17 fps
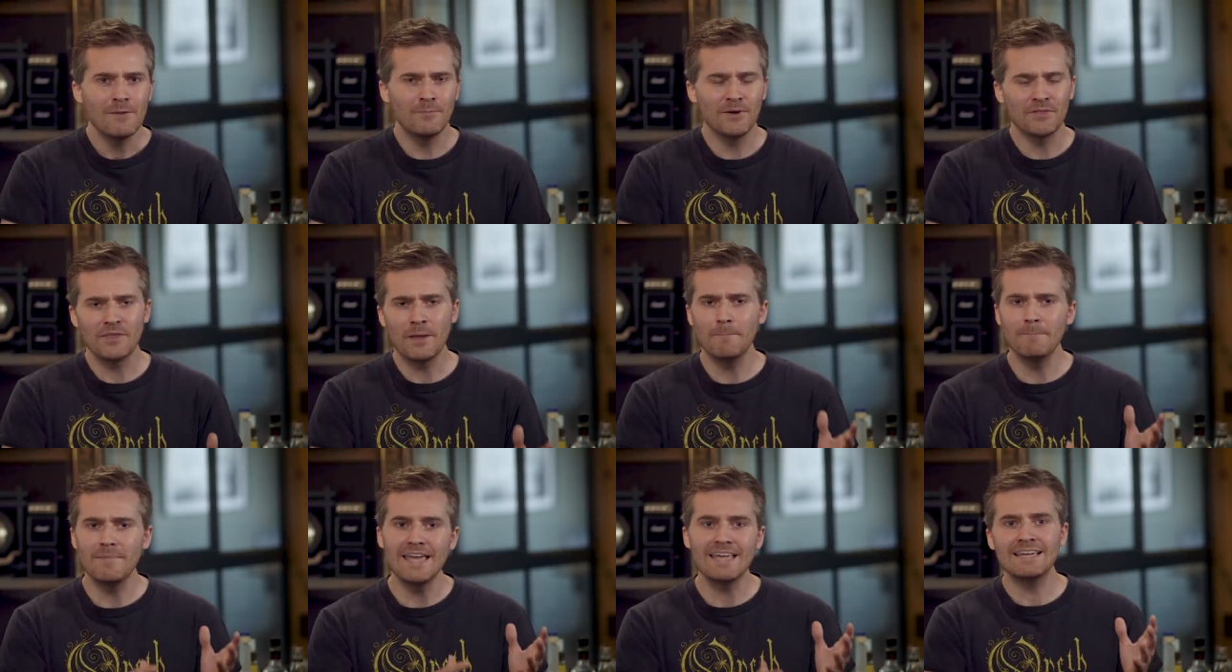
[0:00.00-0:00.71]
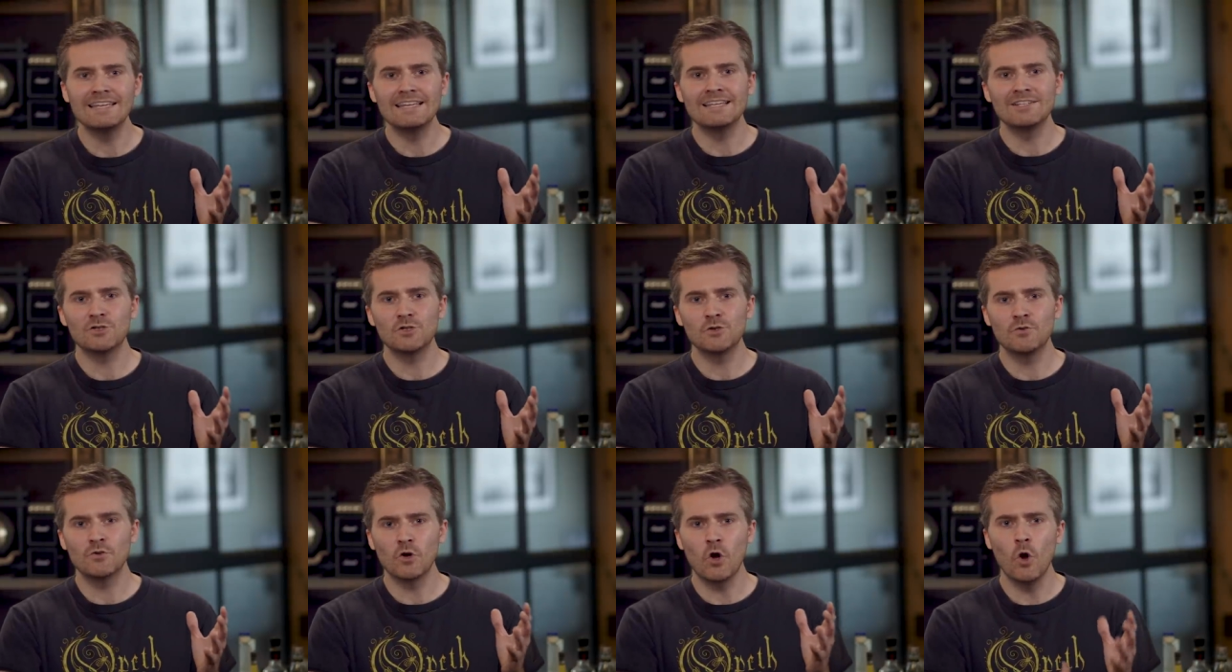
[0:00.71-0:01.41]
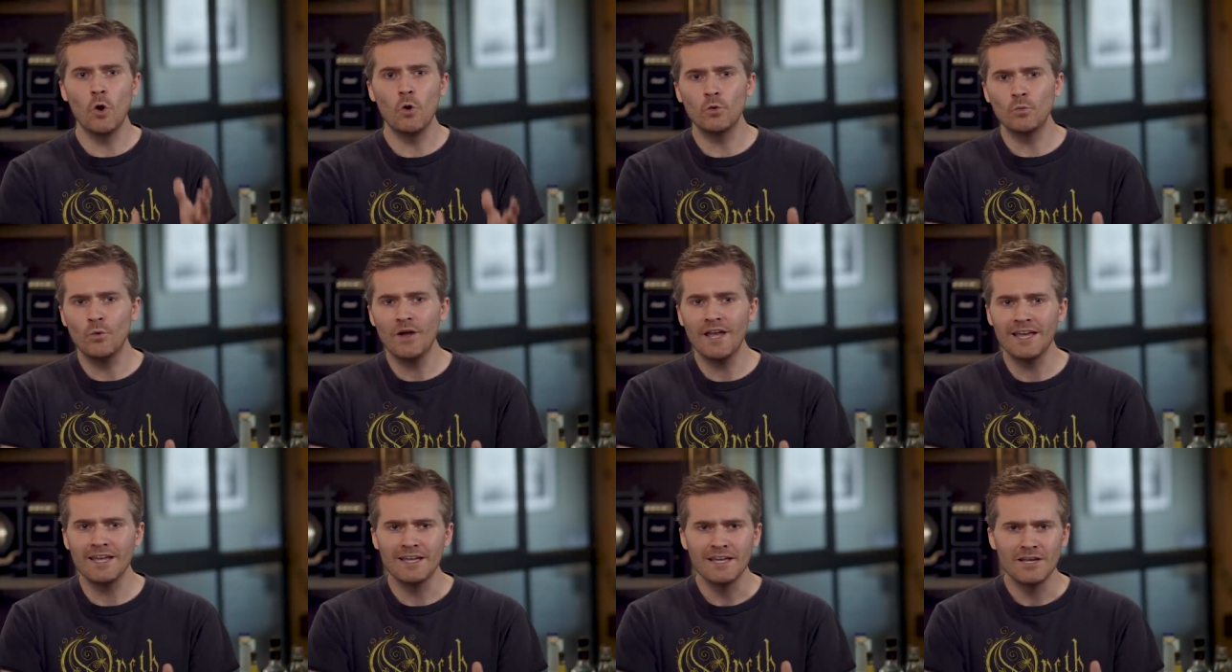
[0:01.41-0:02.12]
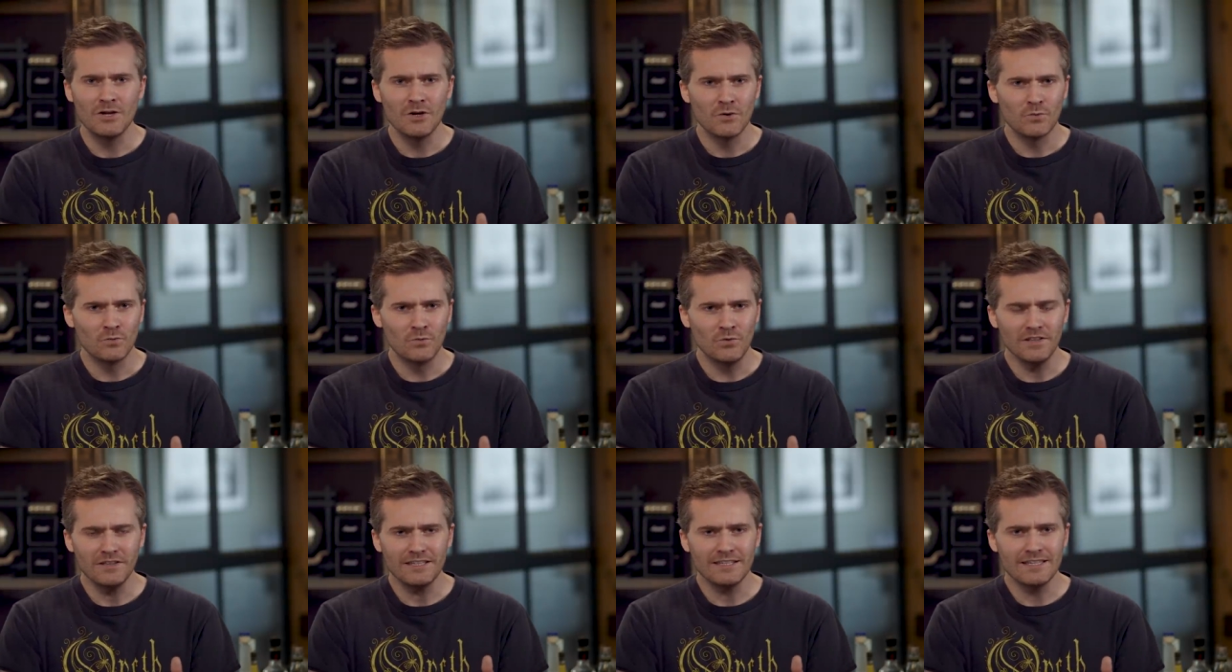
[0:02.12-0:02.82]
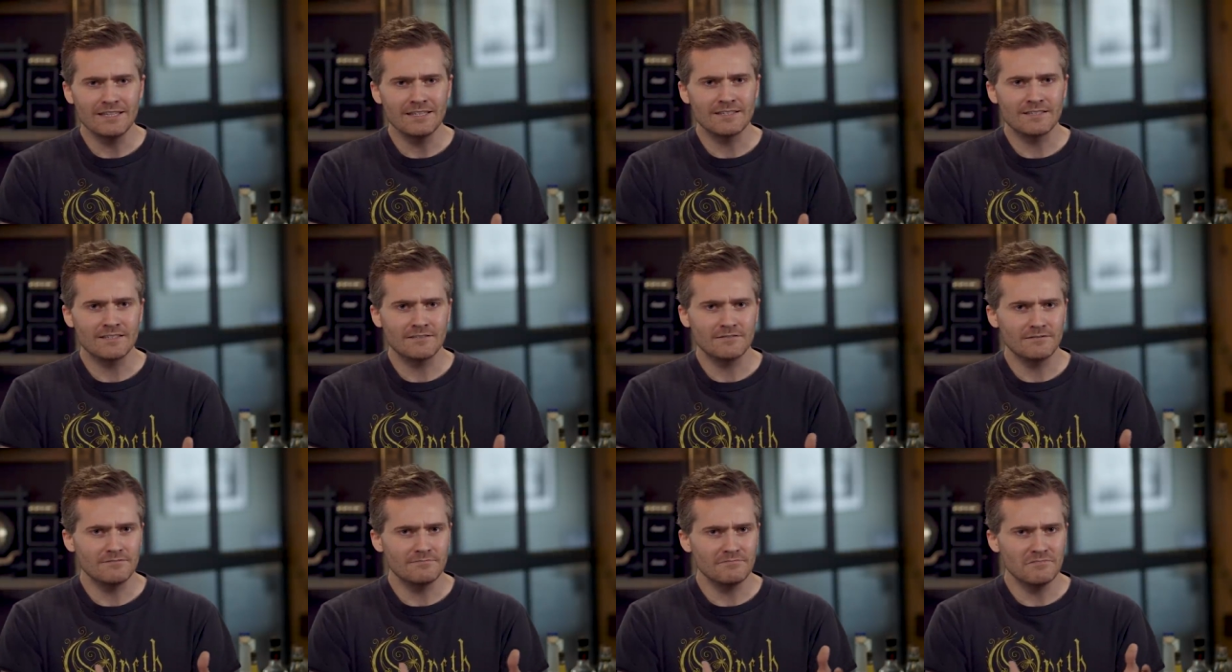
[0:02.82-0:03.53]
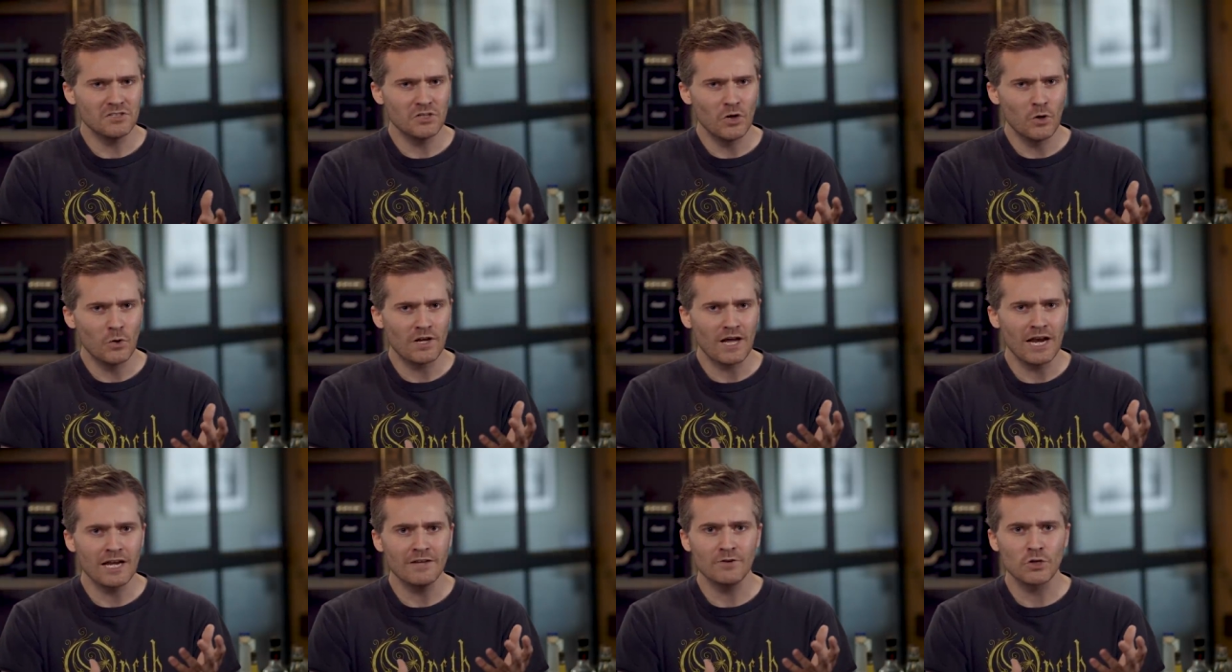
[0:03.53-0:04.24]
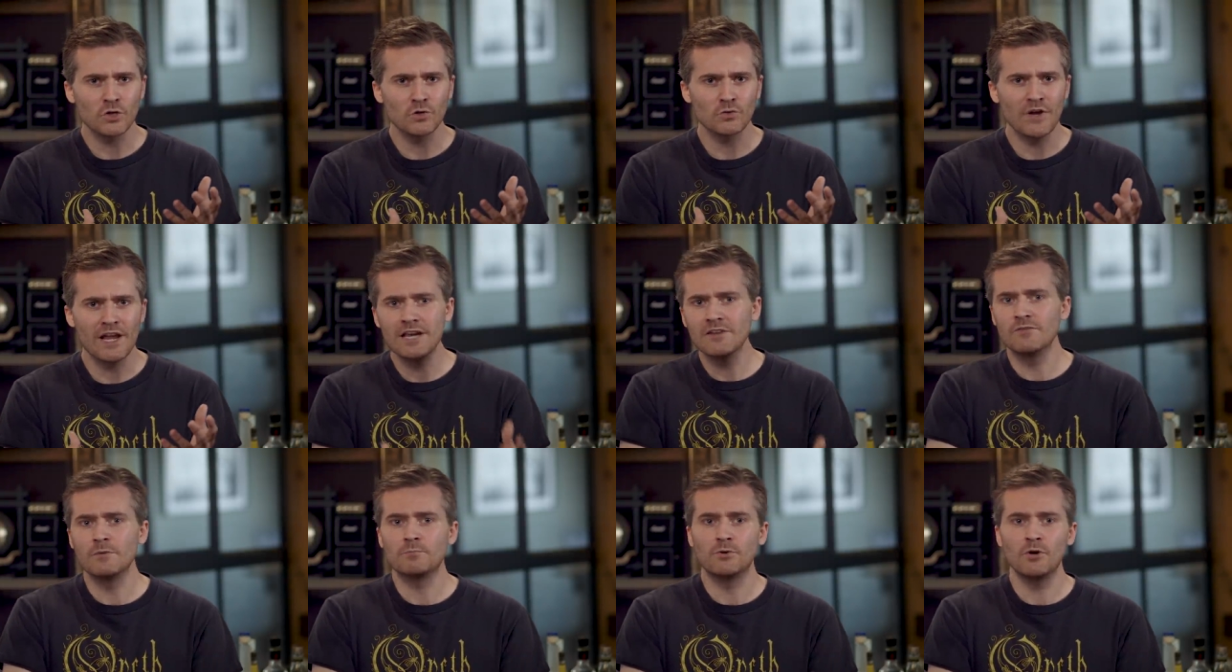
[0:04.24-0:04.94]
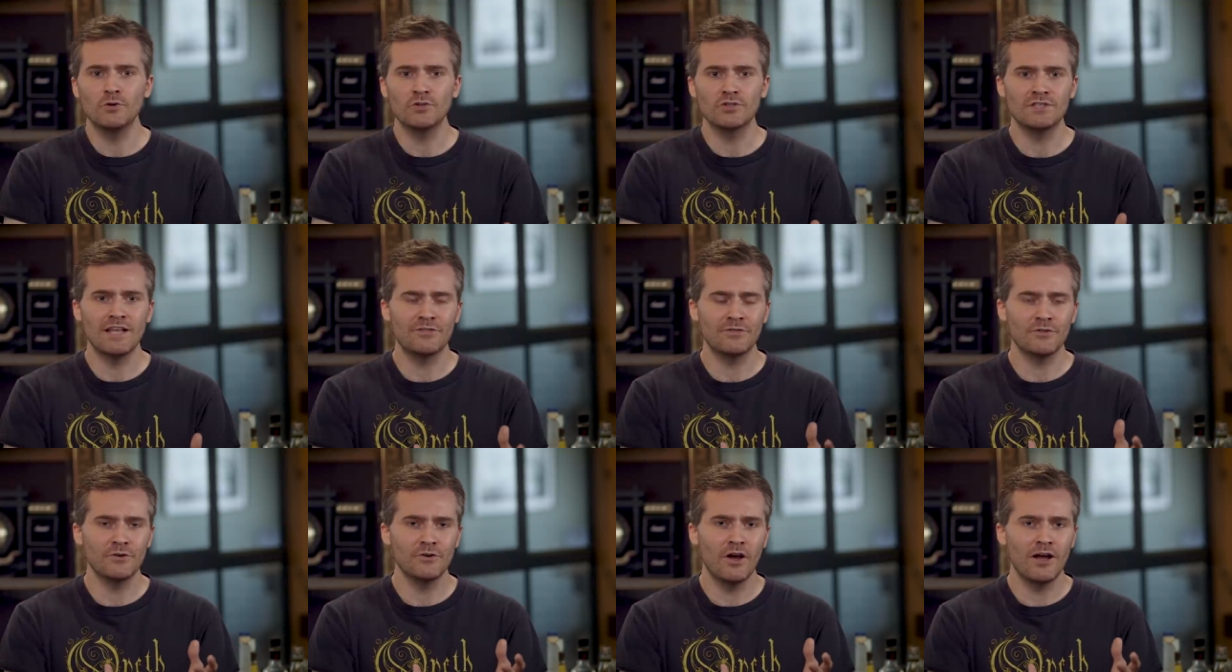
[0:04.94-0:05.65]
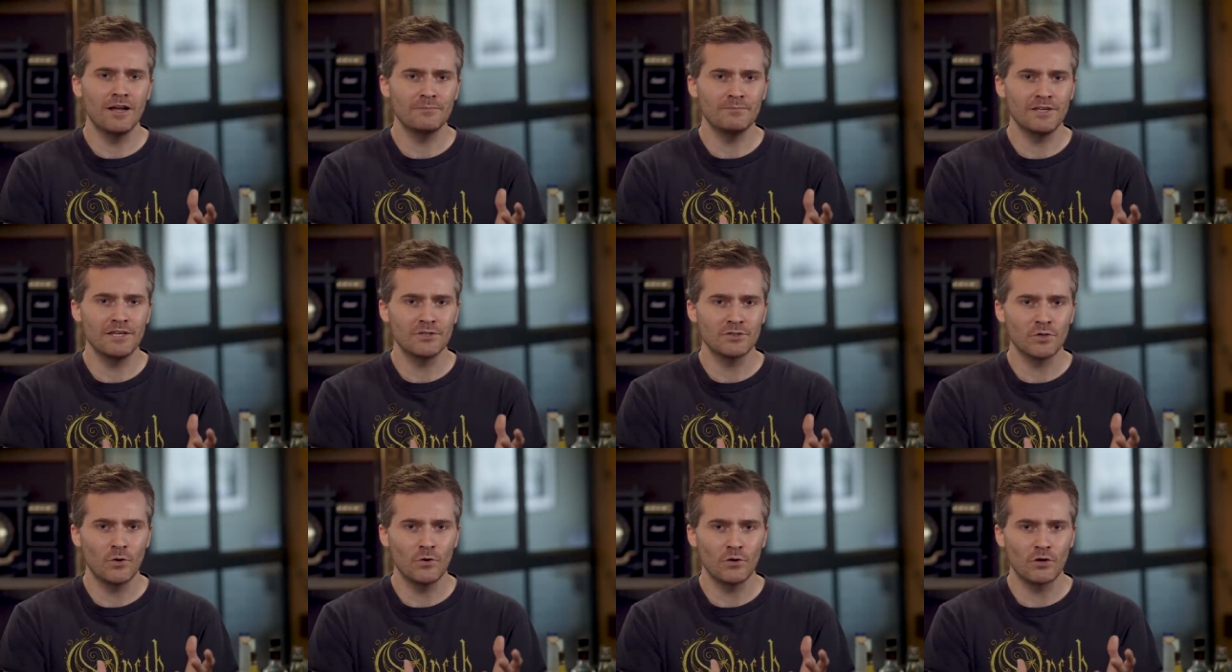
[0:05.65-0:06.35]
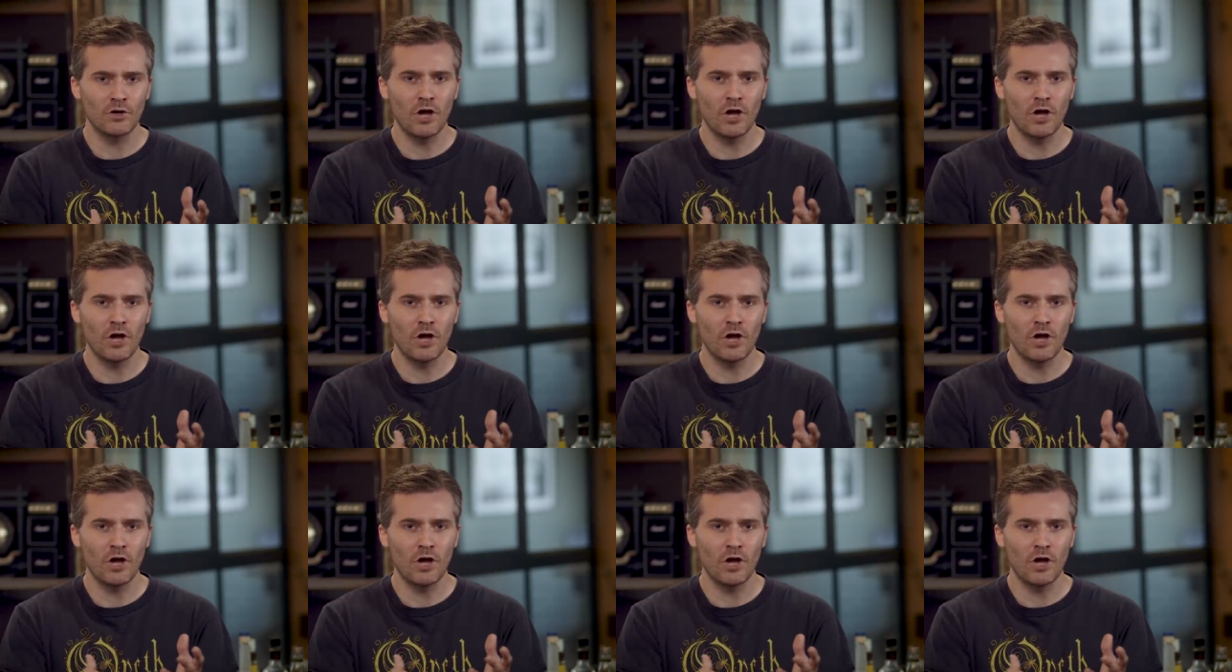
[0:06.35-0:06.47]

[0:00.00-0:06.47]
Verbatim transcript: but they make it into their own way really is you know, kind of a creative approach that they're not being total